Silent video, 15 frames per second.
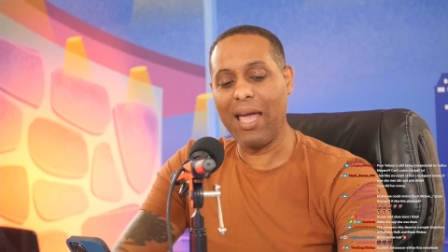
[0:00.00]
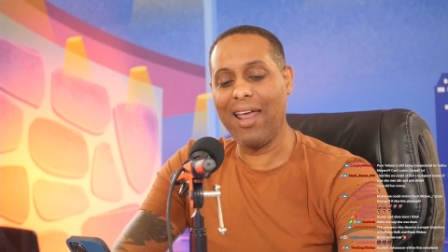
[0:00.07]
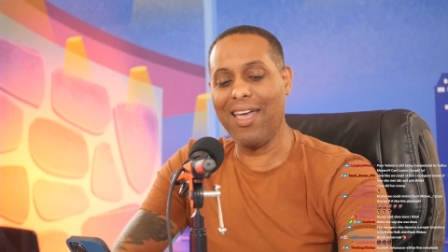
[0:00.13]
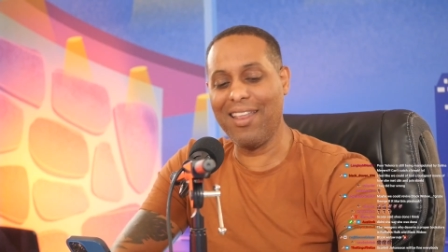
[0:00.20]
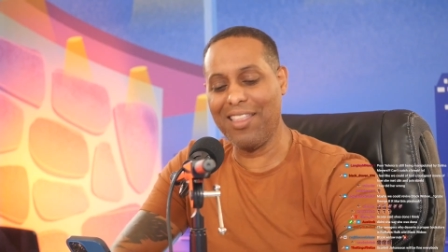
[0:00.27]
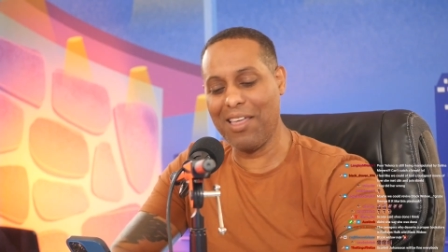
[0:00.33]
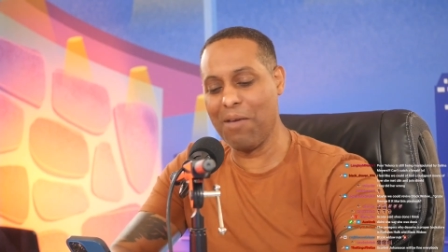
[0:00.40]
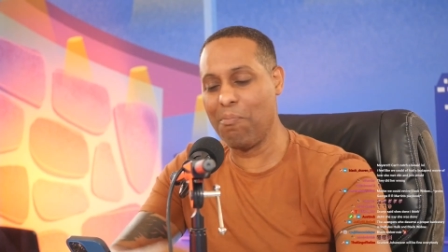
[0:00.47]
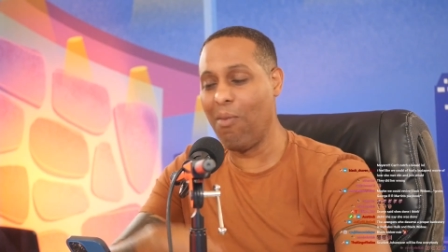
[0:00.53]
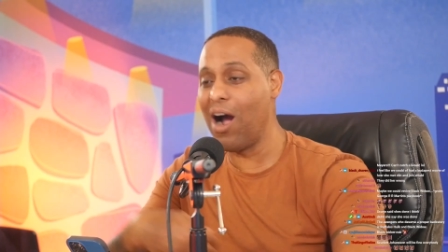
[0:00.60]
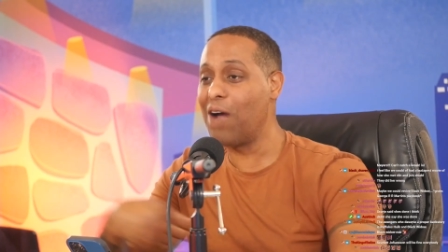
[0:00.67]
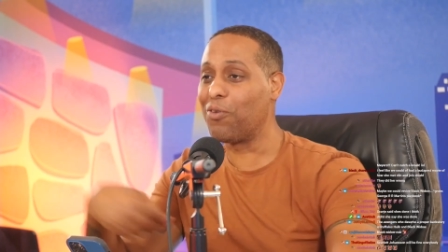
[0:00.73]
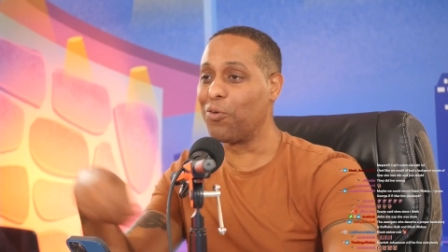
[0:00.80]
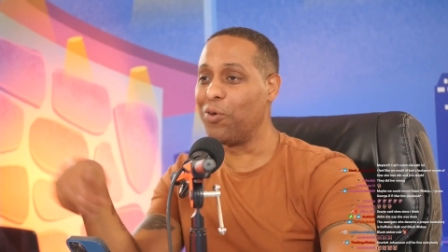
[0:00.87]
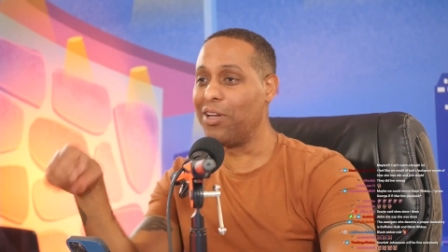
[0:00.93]
man,
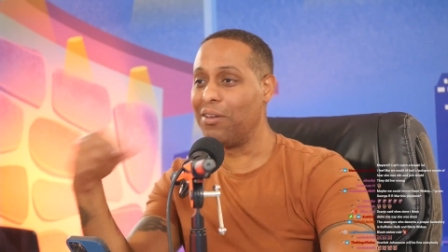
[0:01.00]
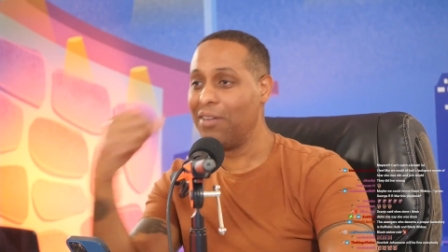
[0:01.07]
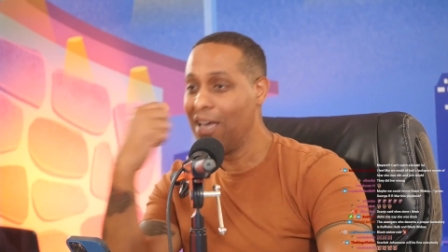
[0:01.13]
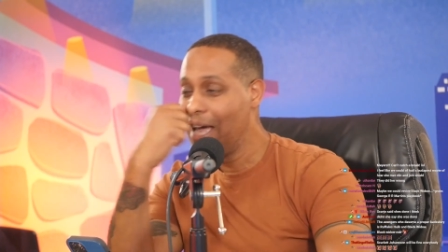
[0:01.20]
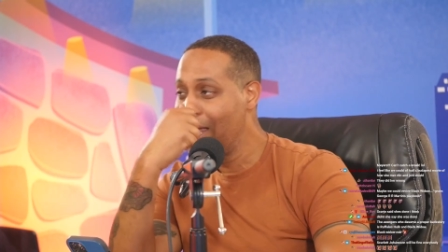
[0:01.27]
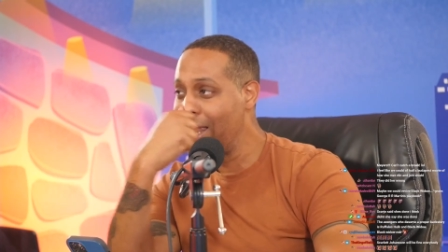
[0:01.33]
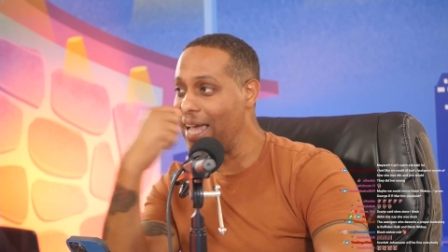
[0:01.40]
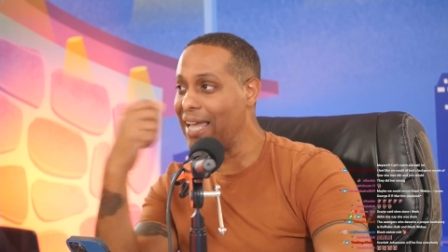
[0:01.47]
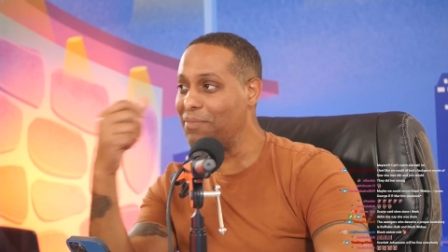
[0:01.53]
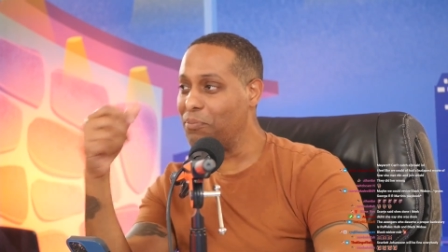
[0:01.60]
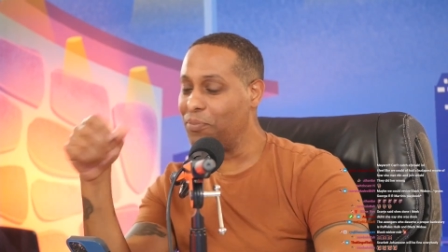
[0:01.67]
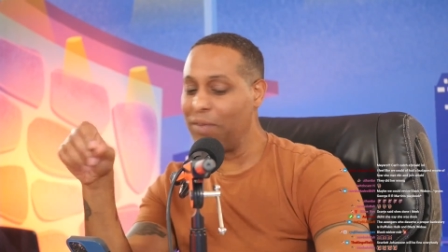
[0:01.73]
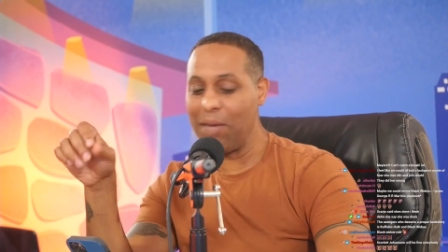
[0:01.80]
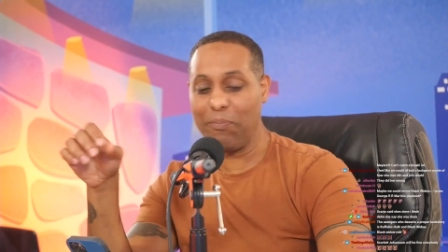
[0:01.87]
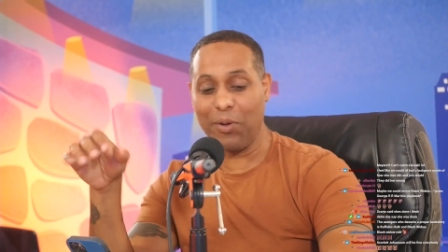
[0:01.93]
Marvel really they
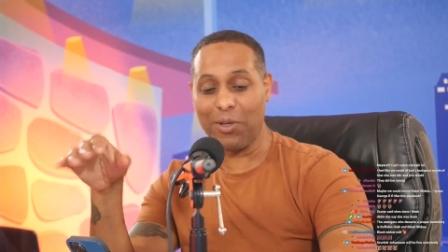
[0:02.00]
they